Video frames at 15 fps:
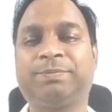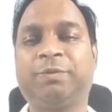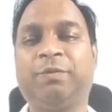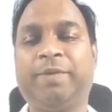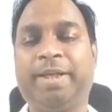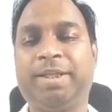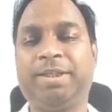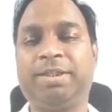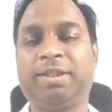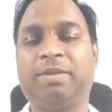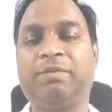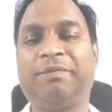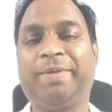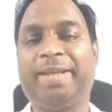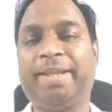
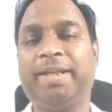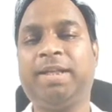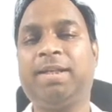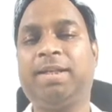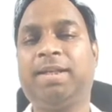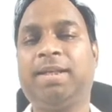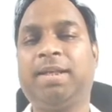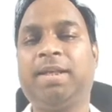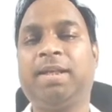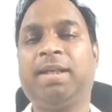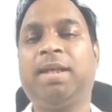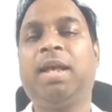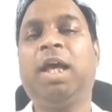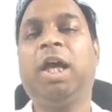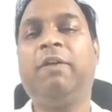venture wherein
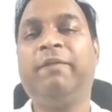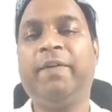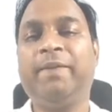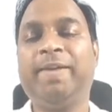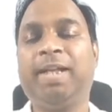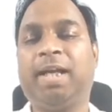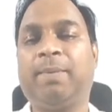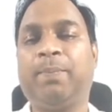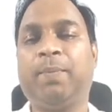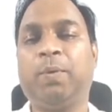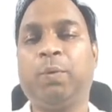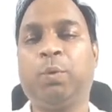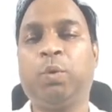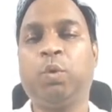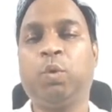we will
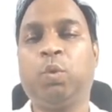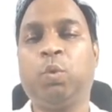upload